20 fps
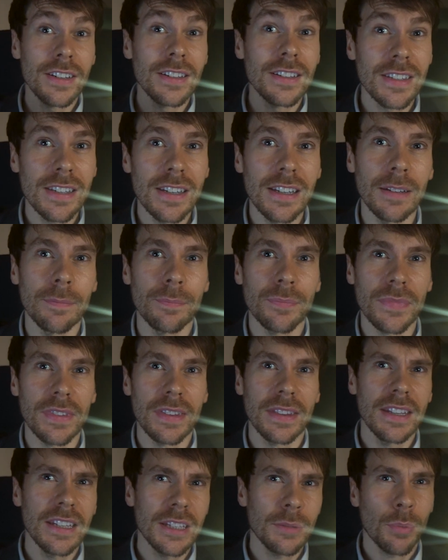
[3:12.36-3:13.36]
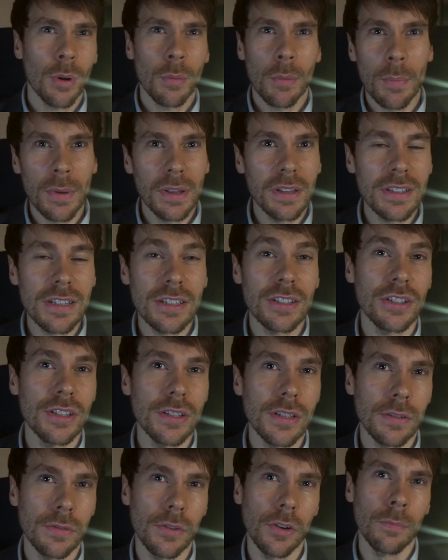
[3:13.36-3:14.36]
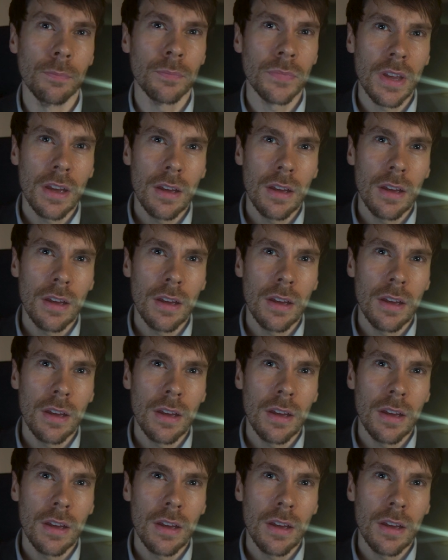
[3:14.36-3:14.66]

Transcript: you can see, these probabilities are useful,